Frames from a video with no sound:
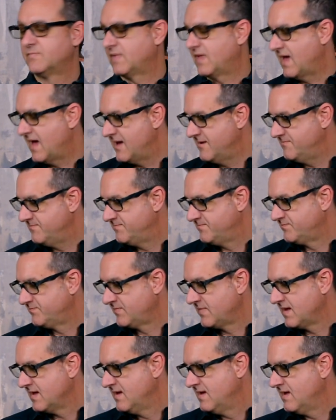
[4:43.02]
Okay,
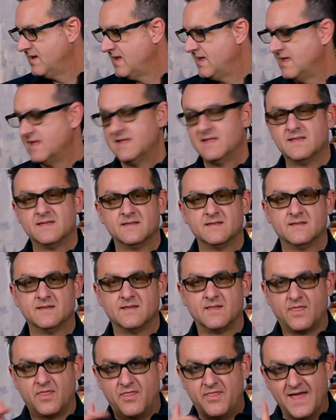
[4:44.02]

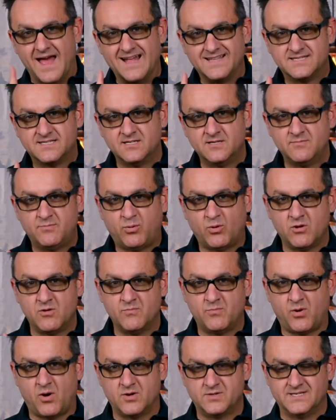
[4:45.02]
that's an
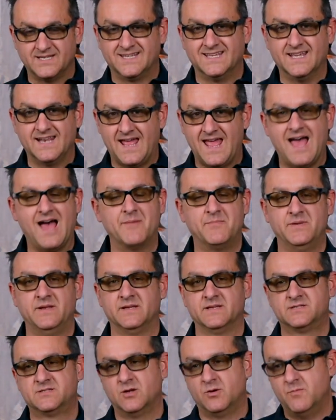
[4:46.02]
important part to get
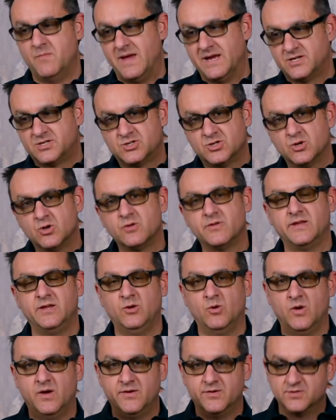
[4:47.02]
happening. So make sure that
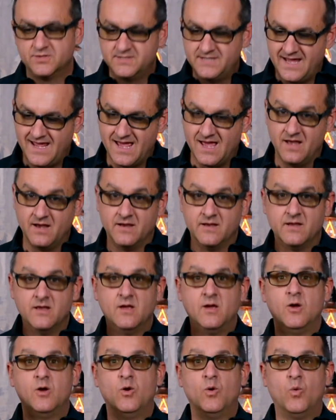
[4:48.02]
you understand
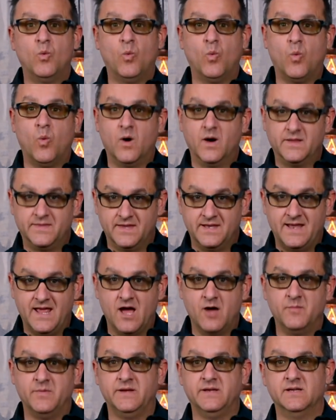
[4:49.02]
what the
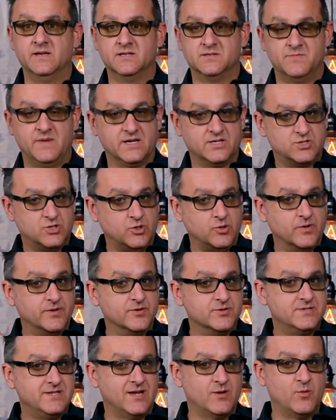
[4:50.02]
downbeat is. Make sure you
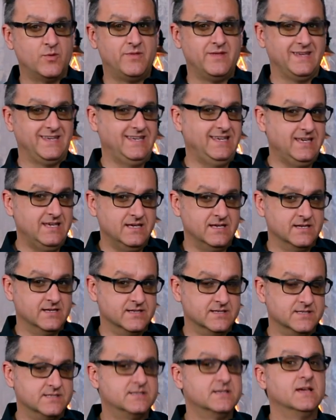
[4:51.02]
understand what the E
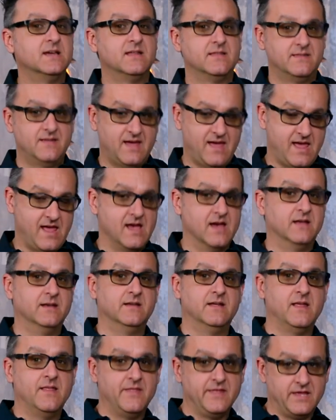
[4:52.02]
is, the
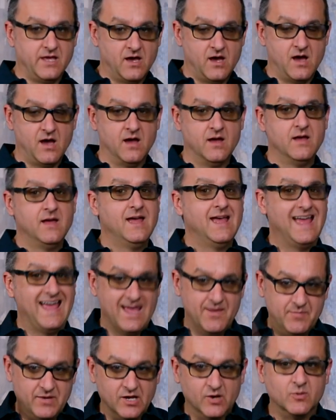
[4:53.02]
and the
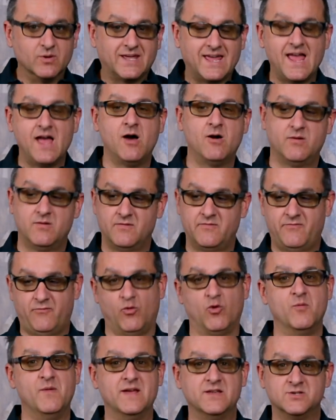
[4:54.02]
and be able to count
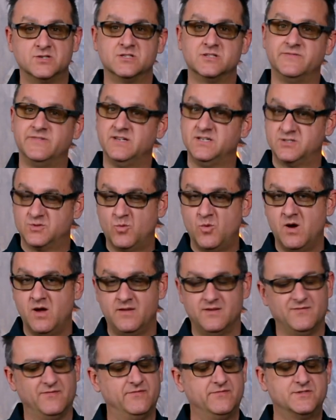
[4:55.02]
4 measures of each
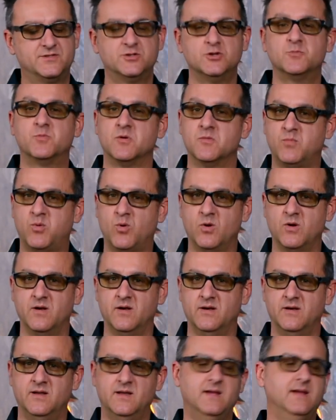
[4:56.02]
one. Super
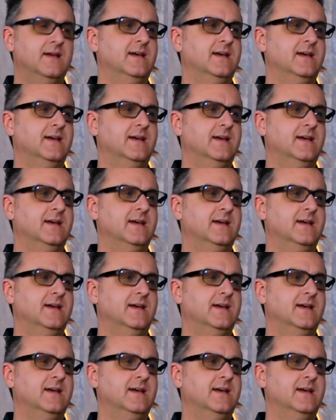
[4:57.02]
important.